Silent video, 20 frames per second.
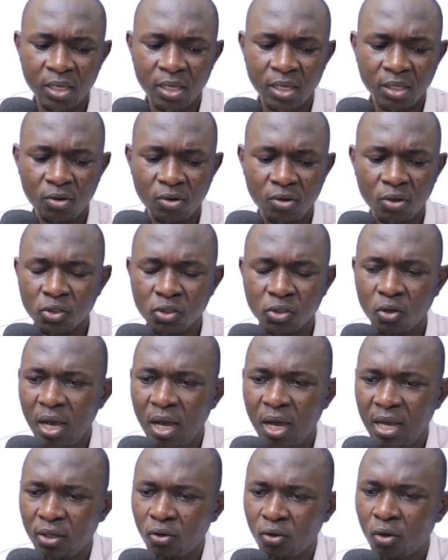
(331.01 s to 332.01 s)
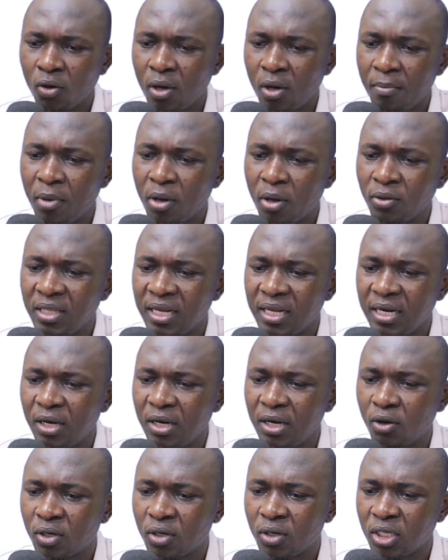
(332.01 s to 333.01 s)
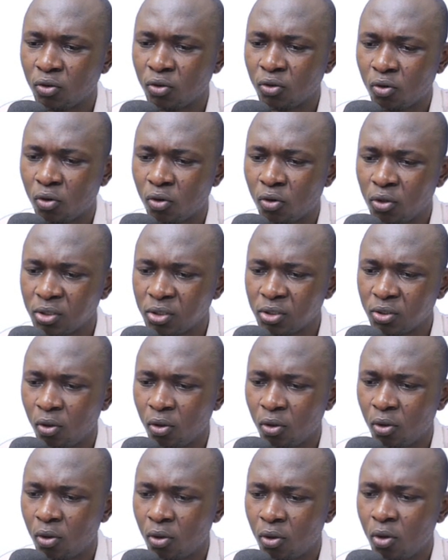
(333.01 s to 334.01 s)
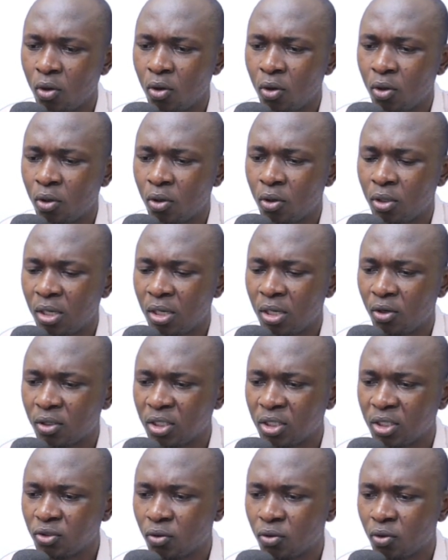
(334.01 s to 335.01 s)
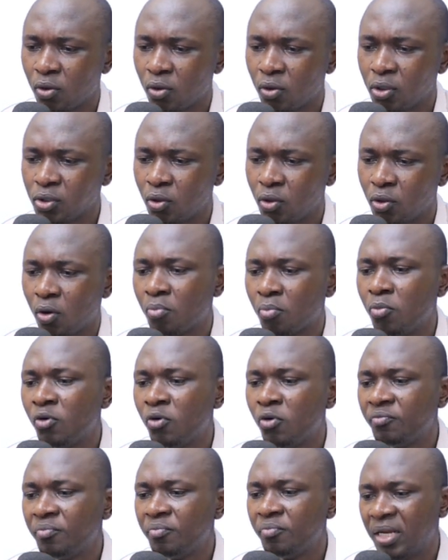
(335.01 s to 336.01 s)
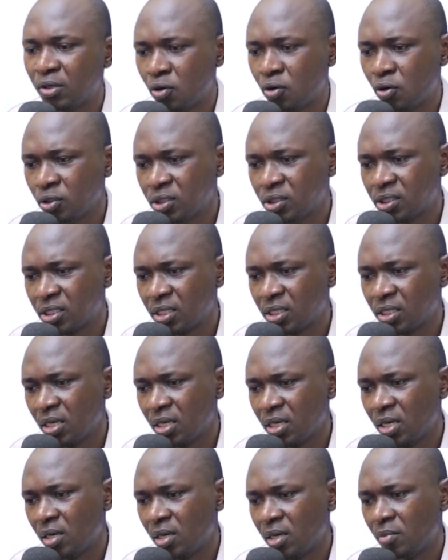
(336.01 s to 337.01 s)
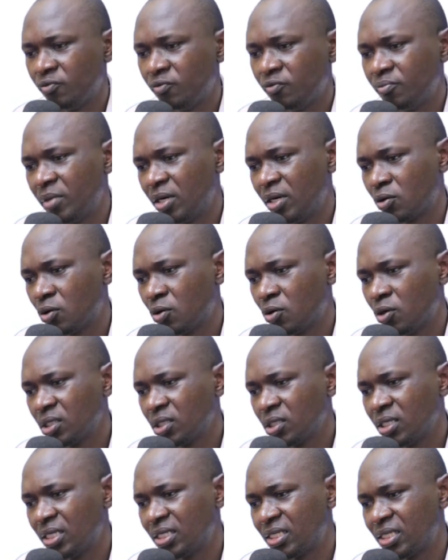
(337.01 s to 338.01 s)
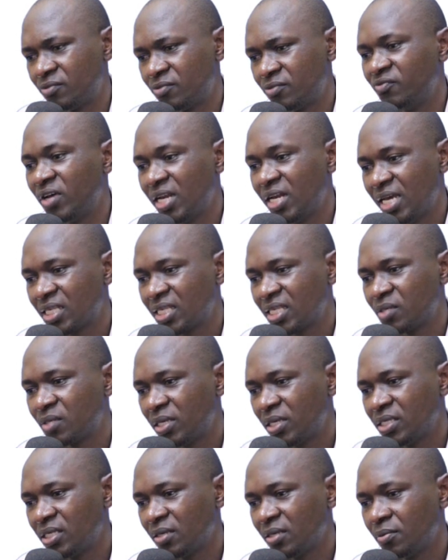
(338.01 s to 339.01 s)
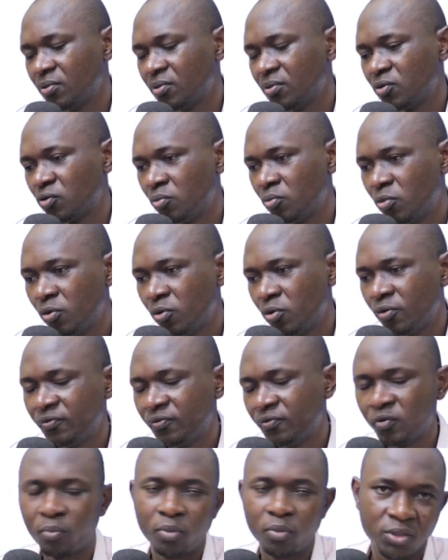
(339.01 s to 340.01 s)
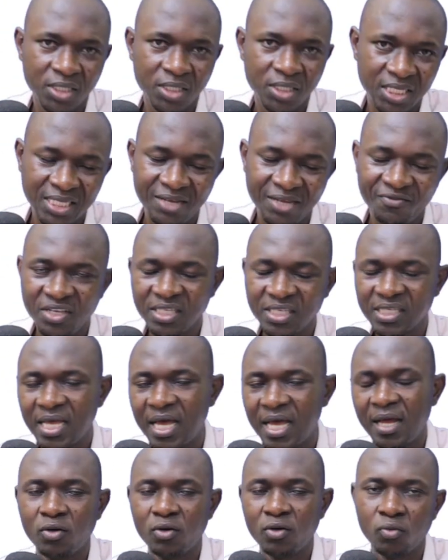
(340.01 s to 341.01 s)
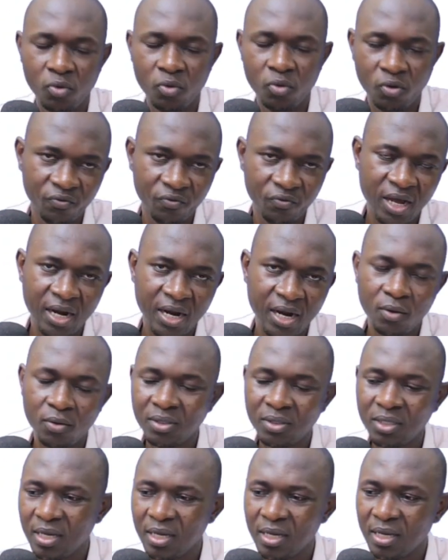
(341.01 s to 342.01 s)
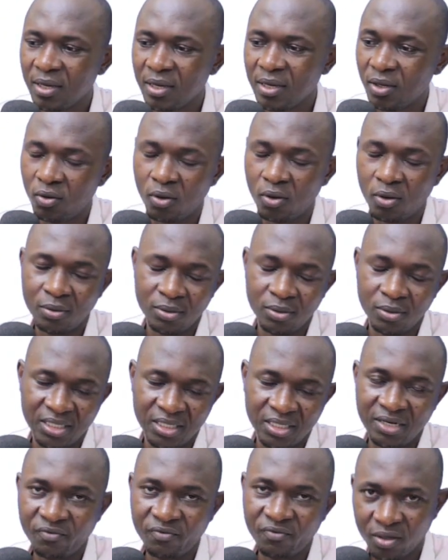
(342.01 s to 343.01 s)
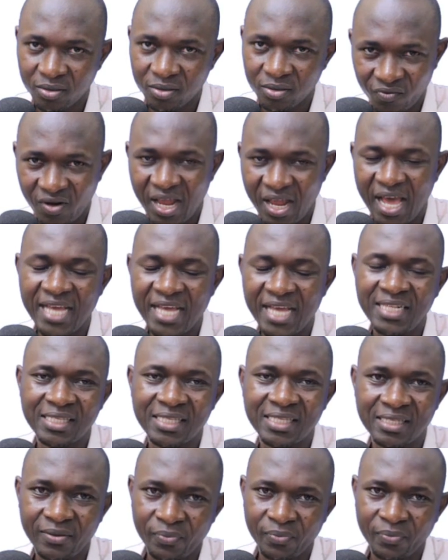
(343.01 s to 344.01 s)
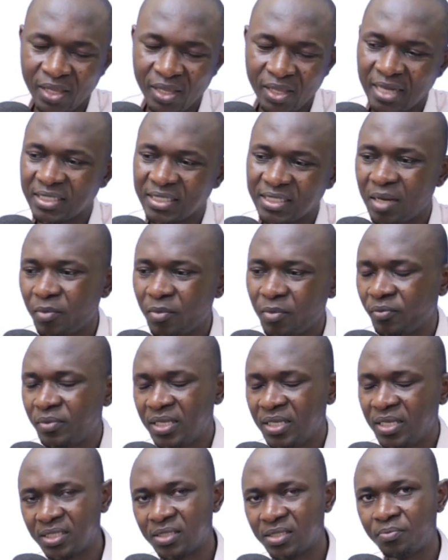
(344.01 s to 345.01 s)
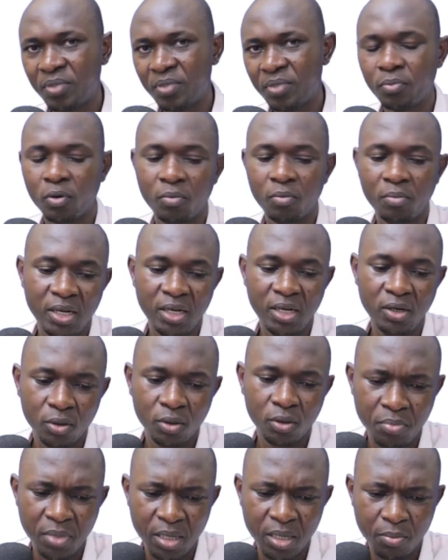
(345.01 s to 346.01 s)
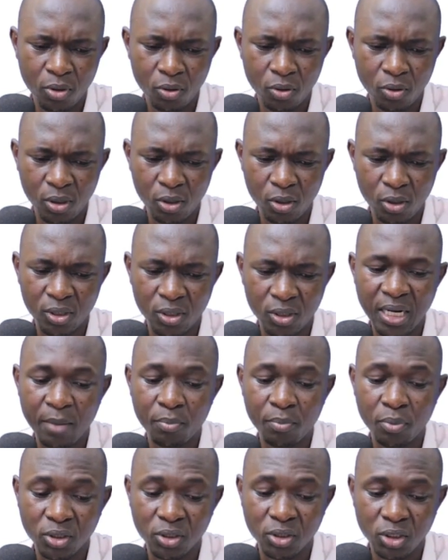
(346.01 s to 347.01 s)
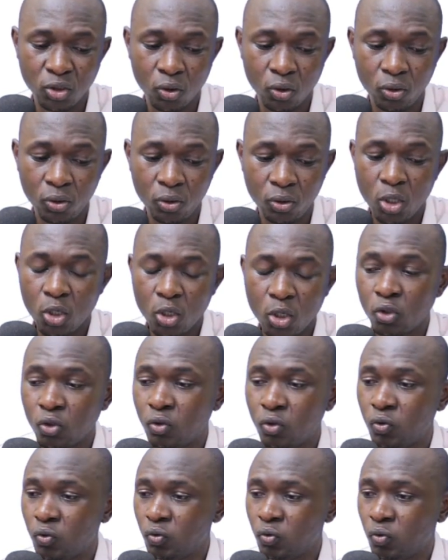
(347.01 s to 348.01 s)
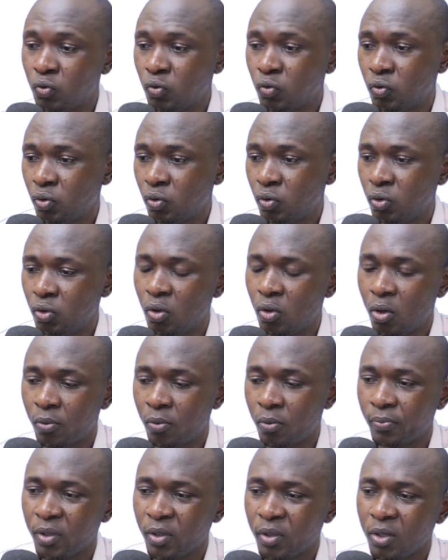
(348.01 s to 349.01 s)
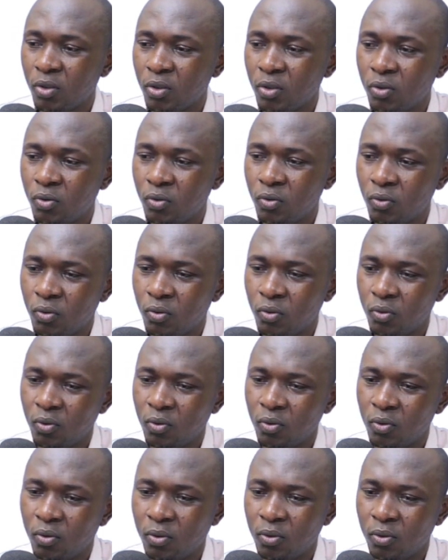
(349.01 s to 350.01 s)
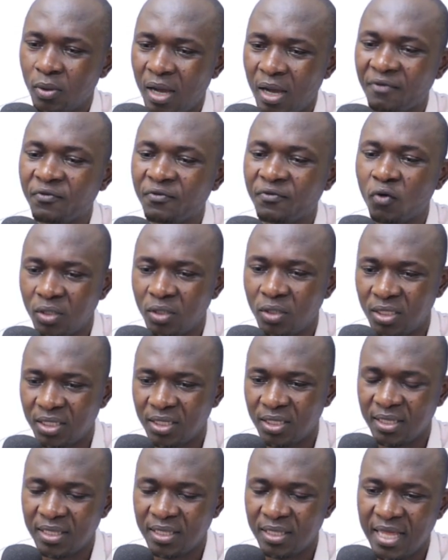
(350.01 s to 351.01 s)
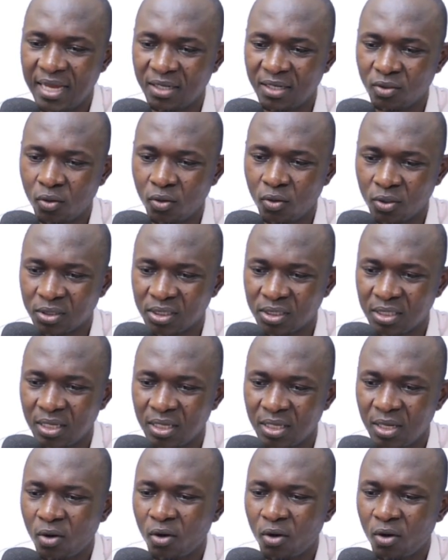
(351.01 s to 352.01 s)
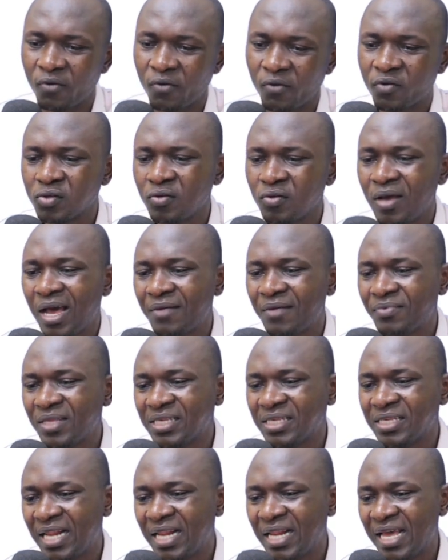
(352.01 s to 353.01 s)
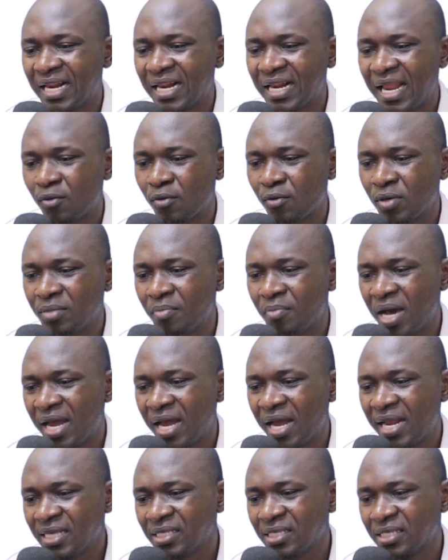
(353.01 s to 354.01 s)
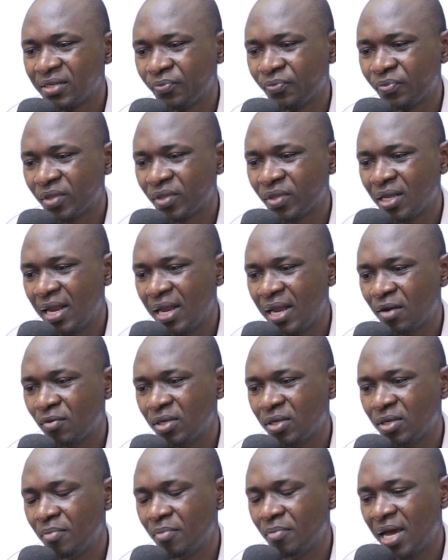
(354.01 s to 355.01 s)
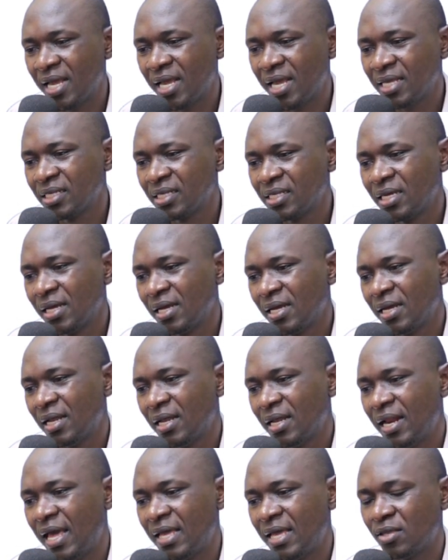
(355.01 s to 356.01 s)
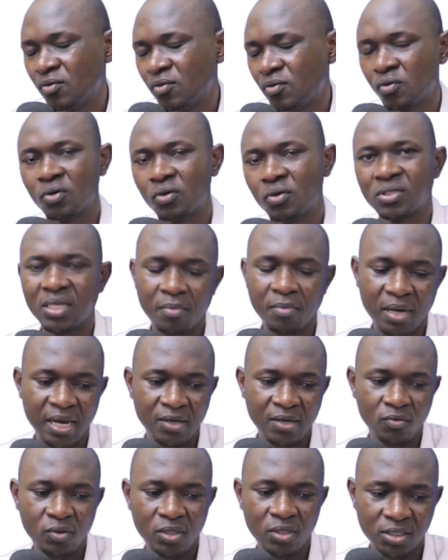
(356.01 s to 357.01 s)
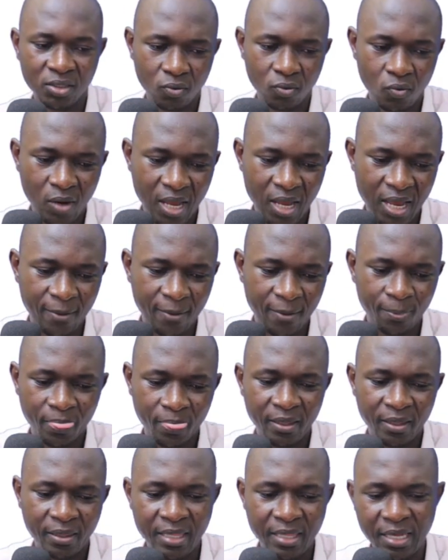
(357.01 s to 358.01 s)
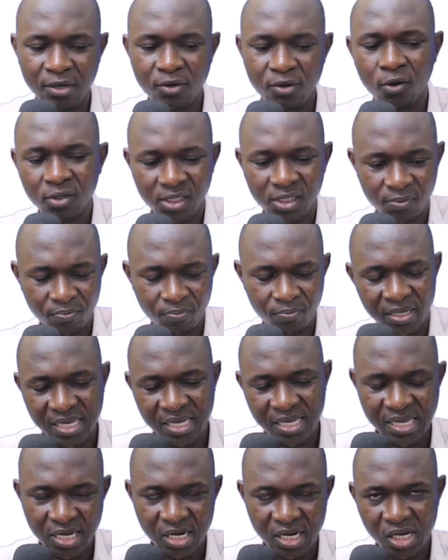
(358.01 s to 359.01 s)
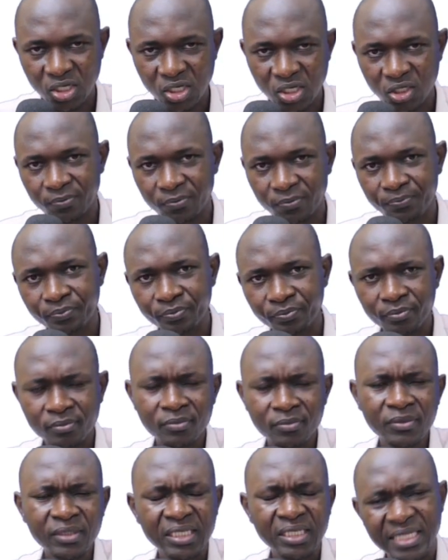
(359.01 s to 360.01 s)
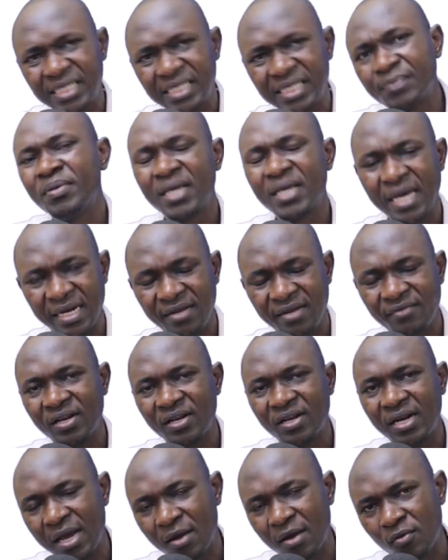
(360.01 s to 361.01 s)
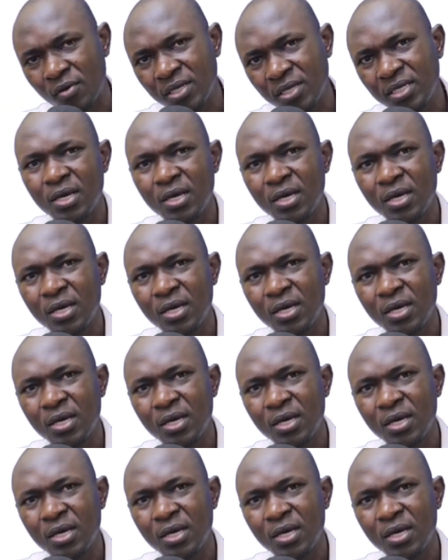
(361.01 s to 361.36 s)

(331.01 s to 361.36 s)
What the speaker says: Then we also talk about the relocation costs. relocation costs or movement costs. Movement costs, it's very expensive to move, to process the visa, to move around. No, it involves flights, and some of these people may not be able or in a position to, to afford that cost. Of course, we have things like language barriers. Like you go to some countries where they don't speak English, they speak a different language.